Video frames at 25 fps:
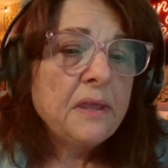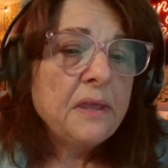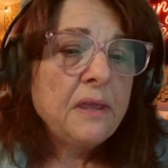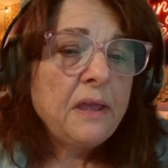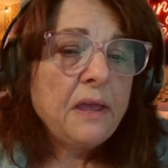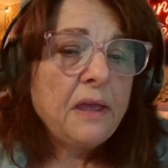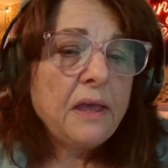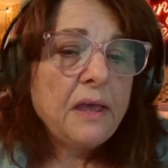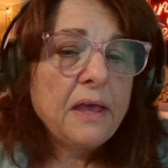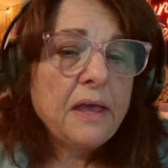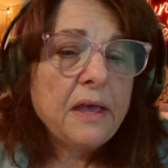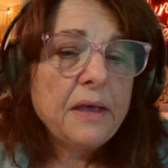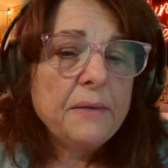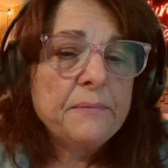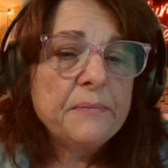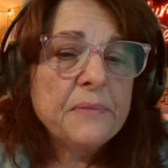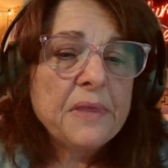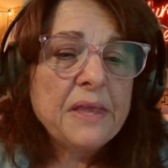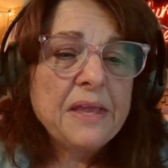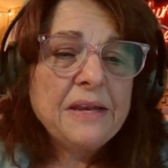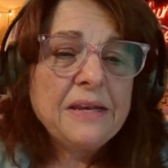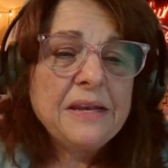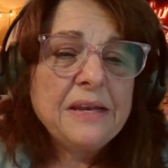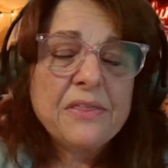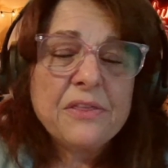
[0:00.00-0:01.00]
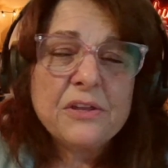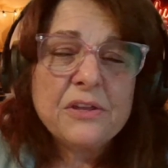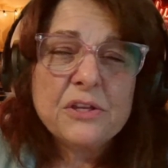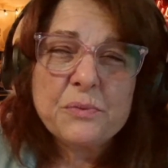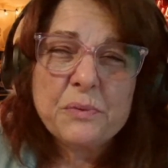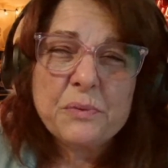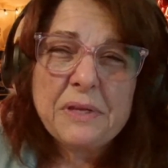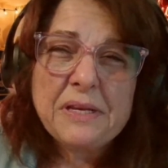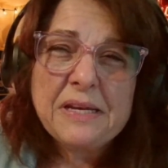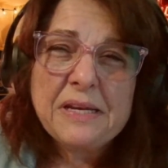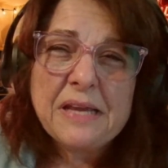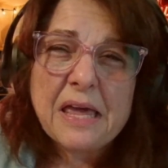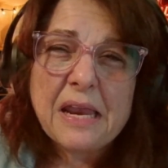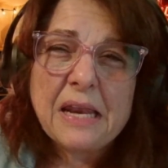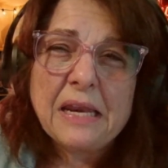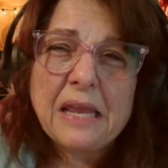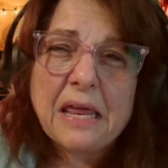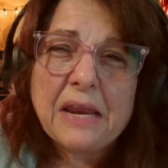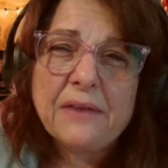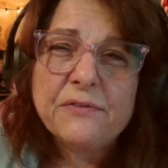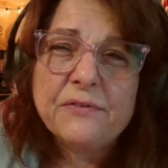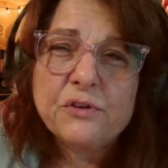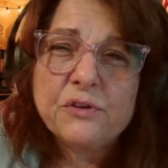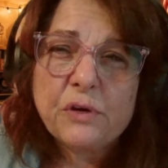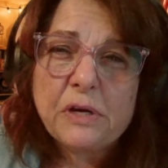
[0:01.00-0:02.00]
Now, there's really not a
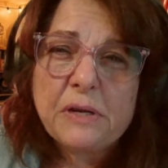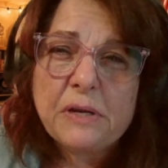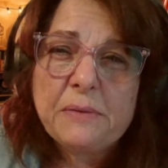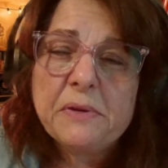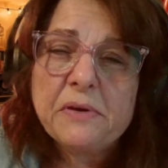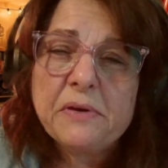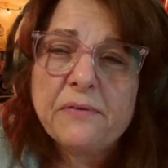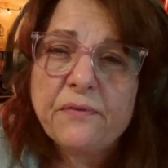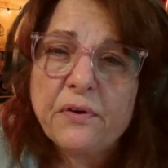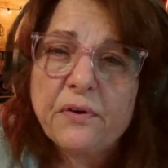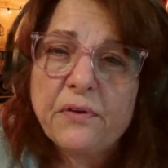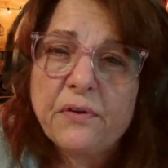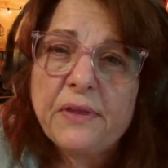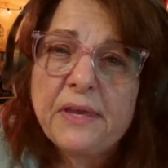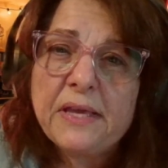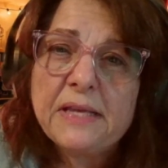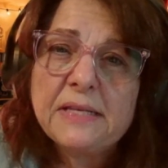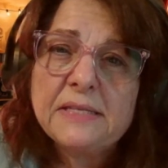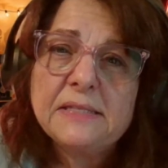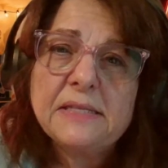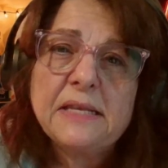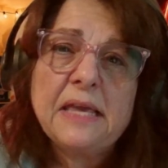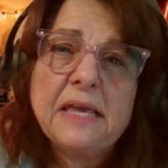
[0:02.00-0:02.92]
lot of treatment for this,